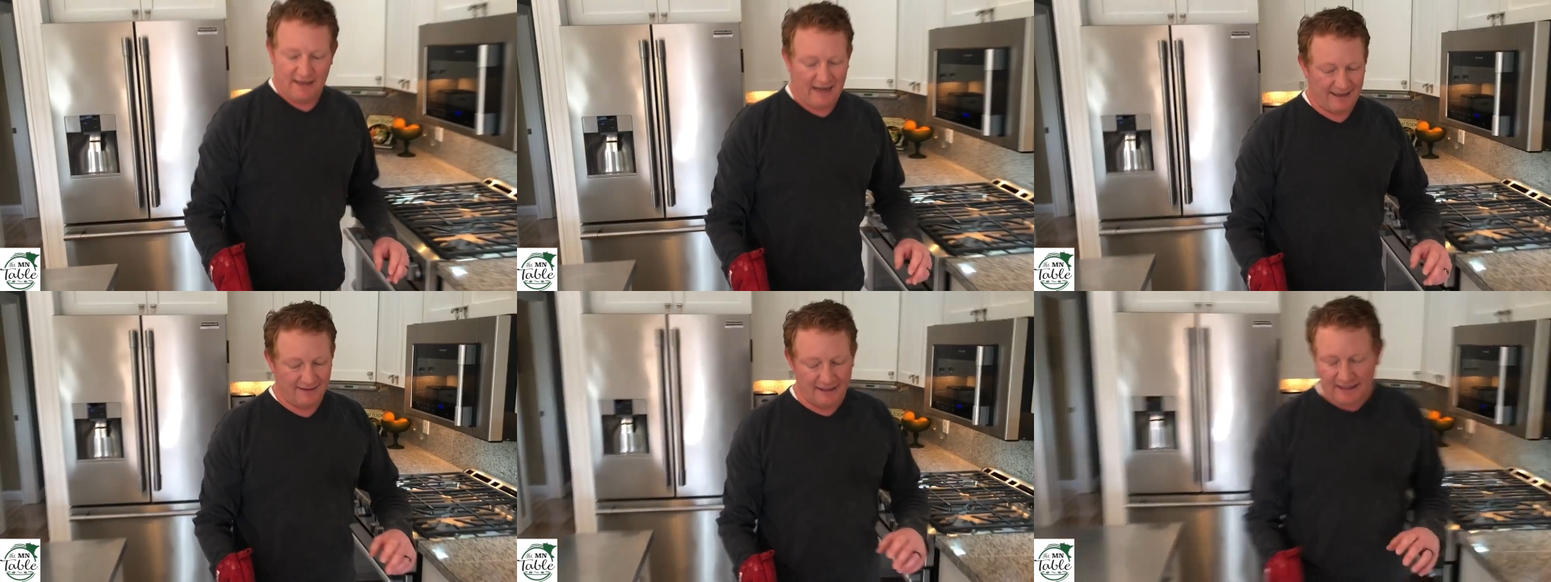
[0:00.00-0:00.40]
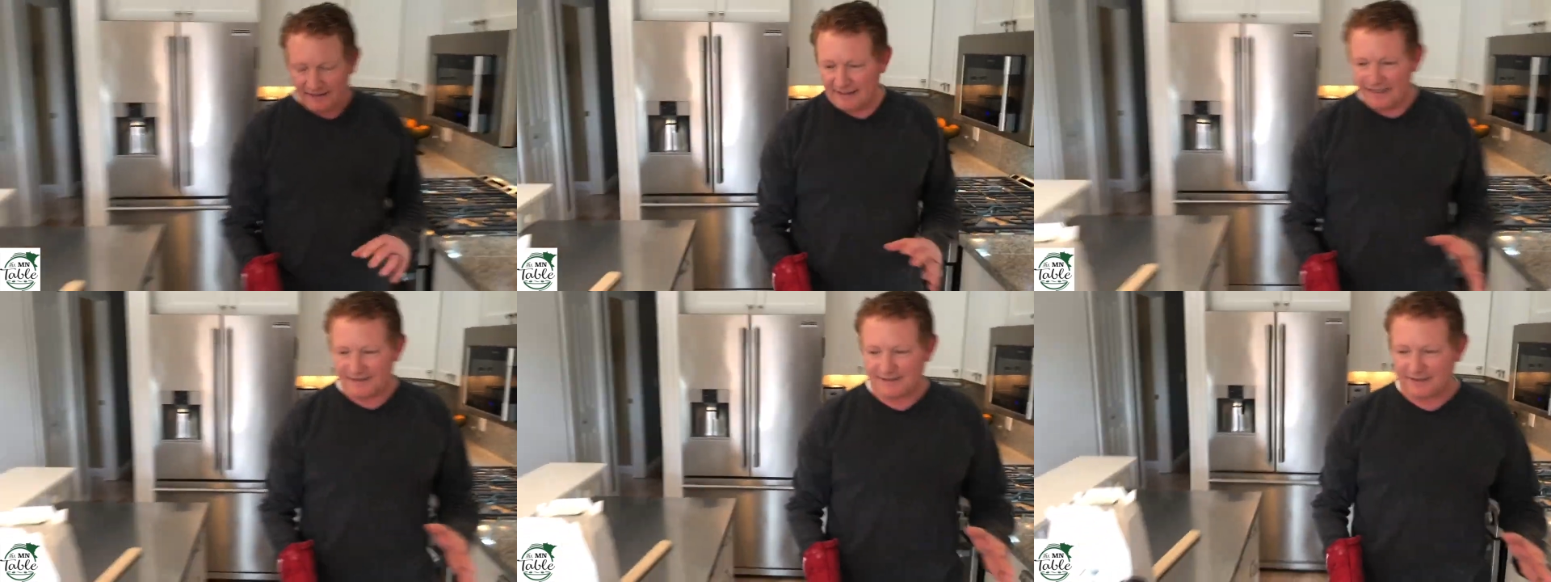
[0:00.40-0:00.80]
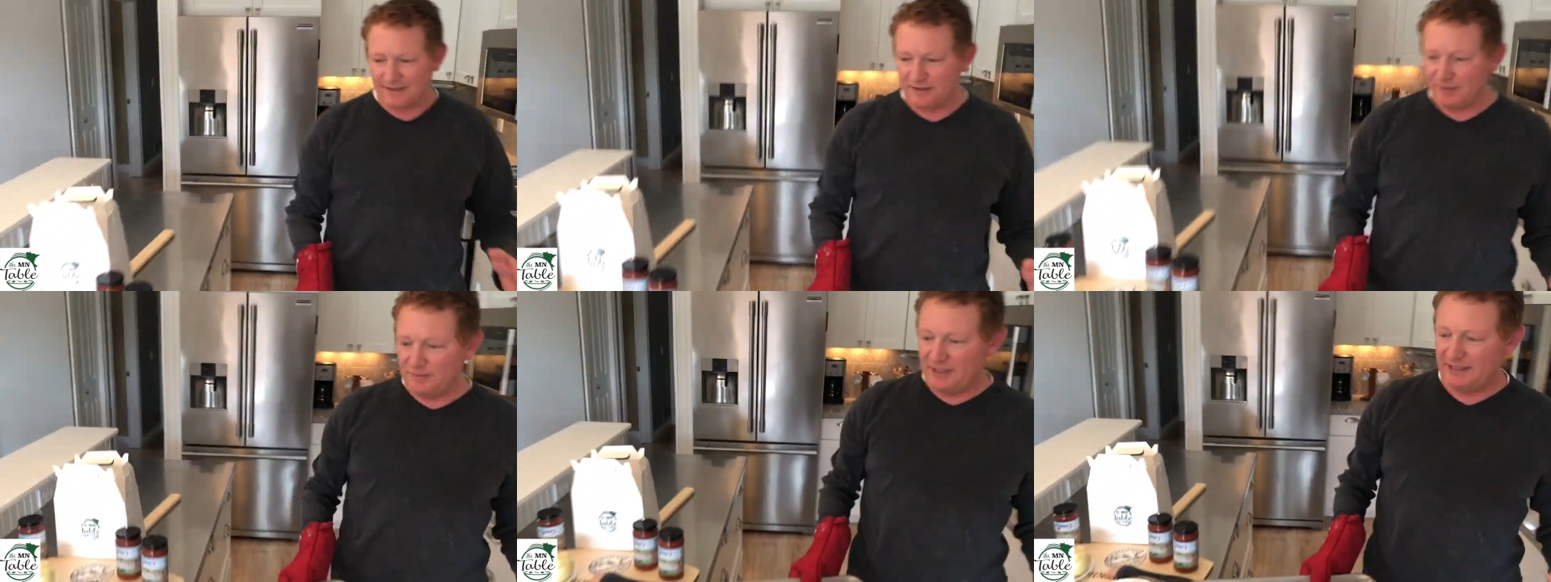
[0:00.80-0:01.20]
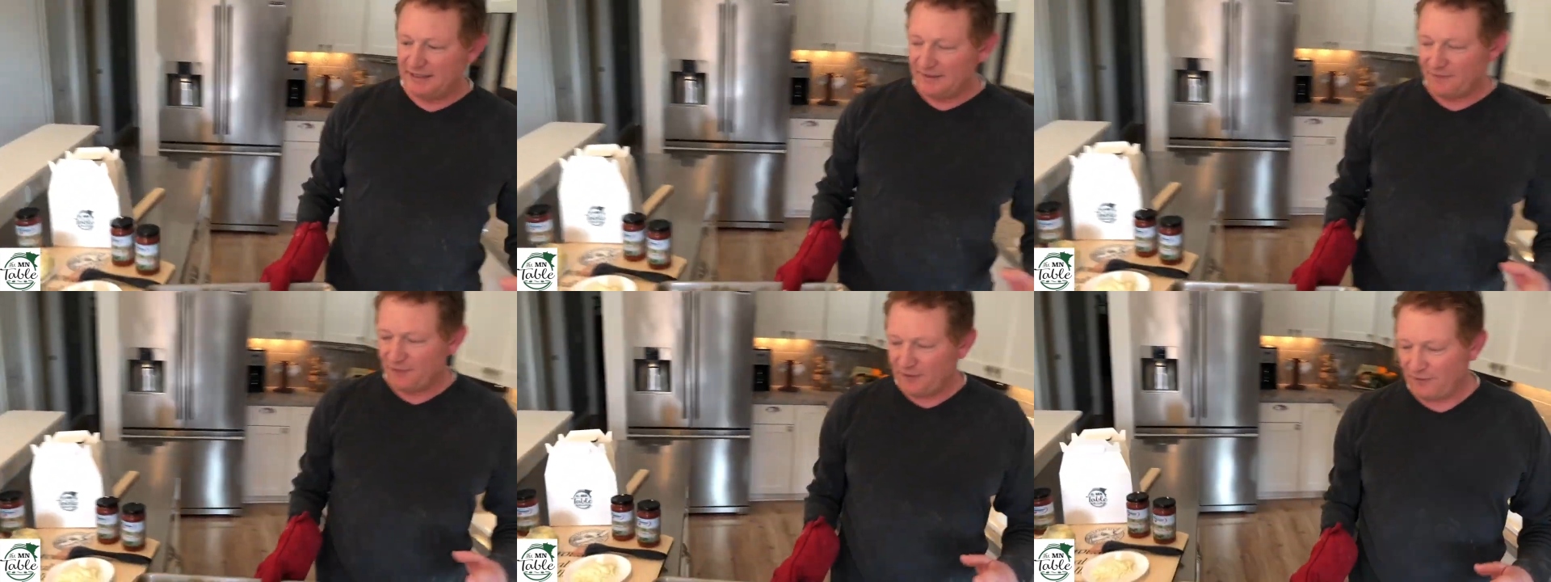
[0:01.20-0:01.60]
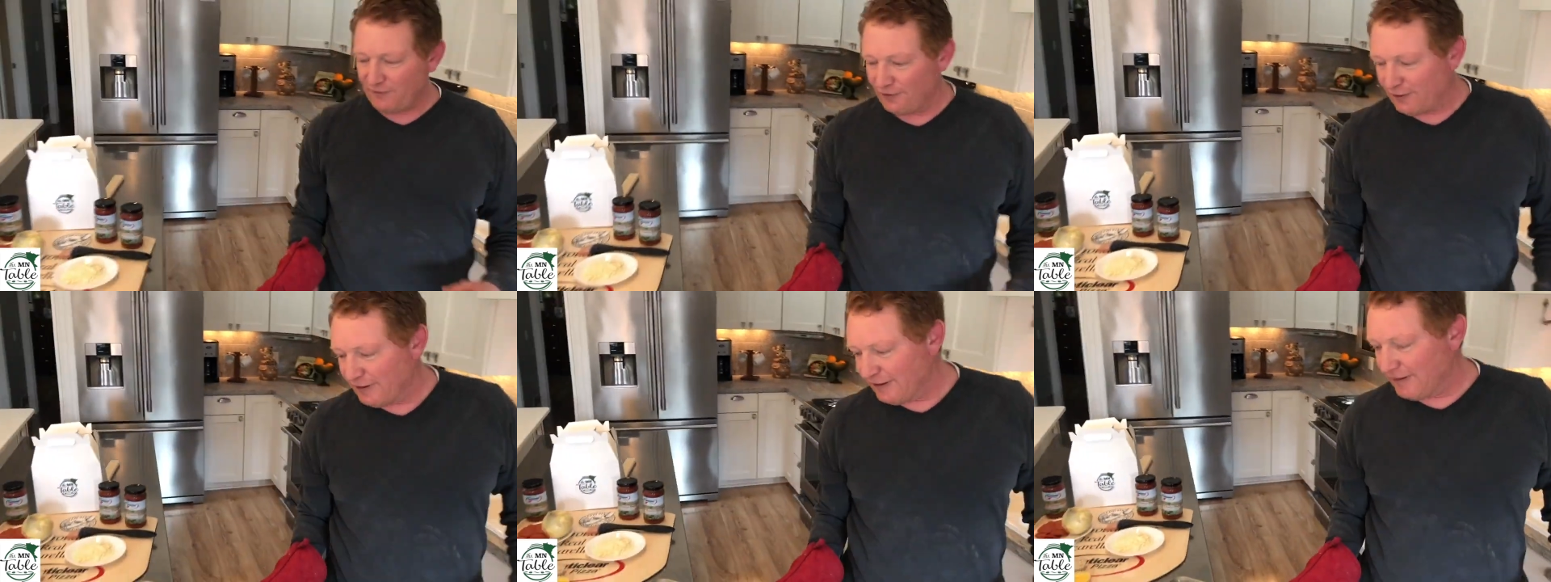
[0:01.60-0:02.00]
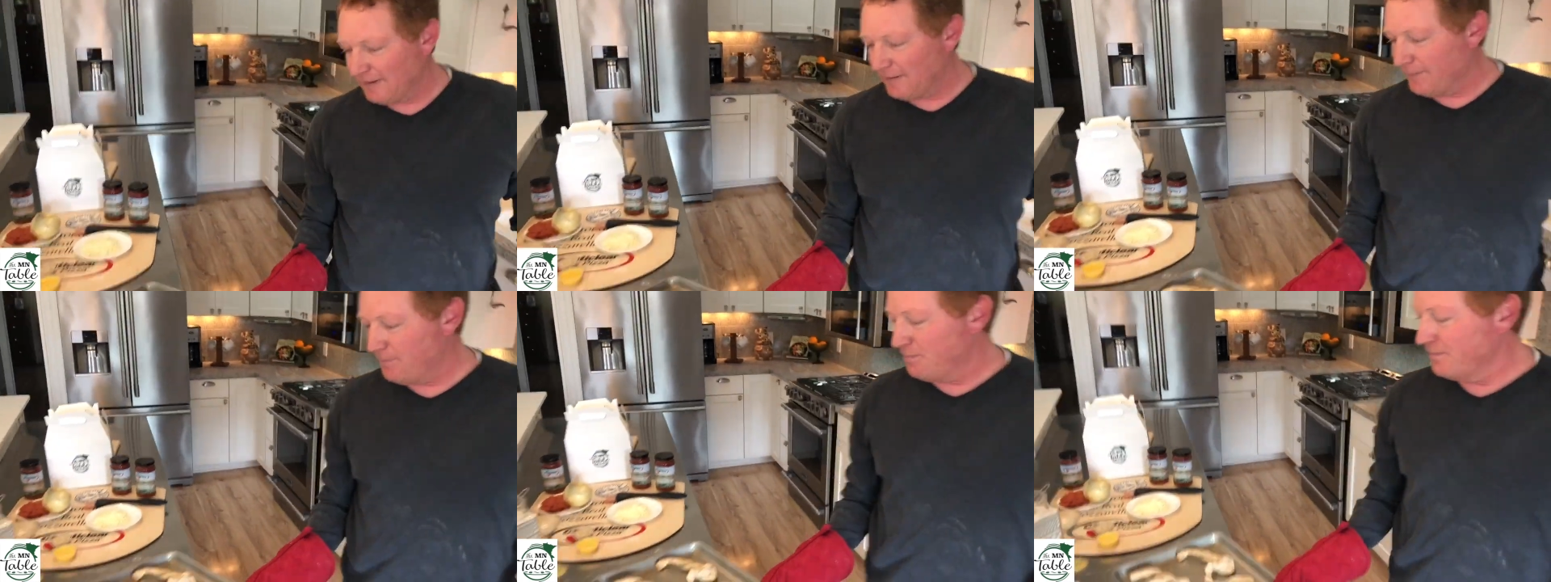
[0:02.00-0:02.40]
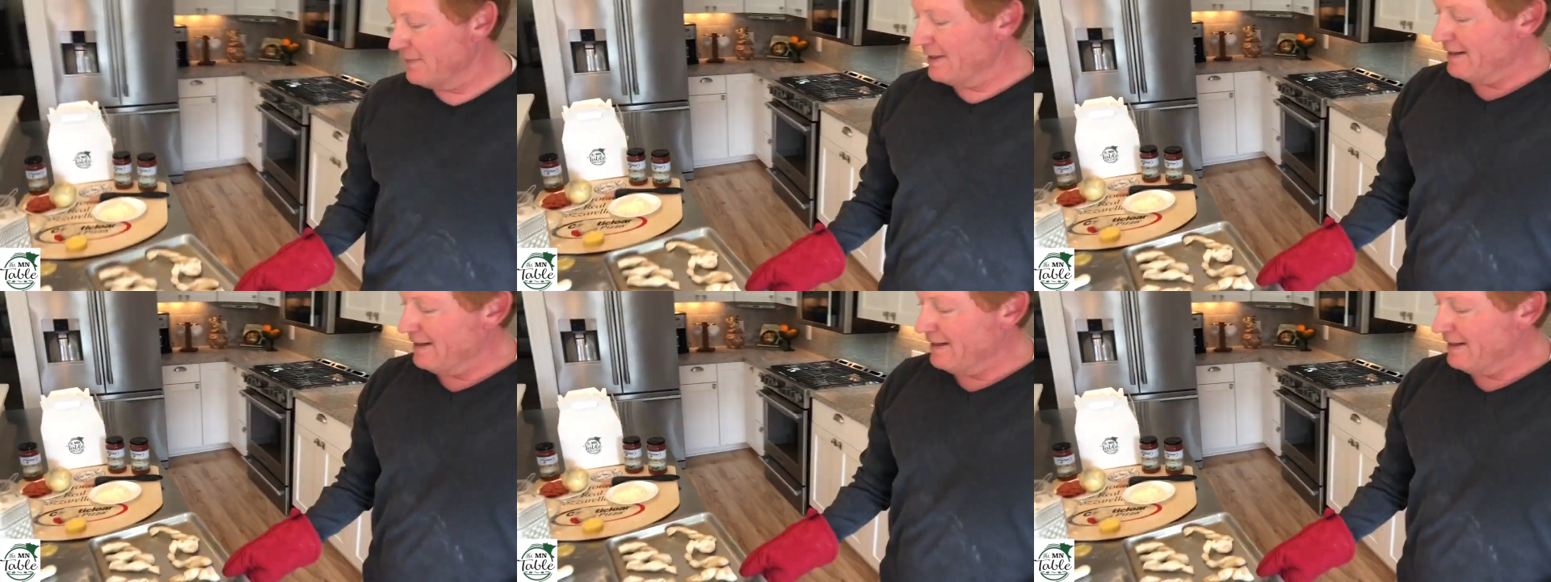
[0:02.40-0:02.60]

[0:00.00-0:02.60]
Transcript: I think that's going to be different from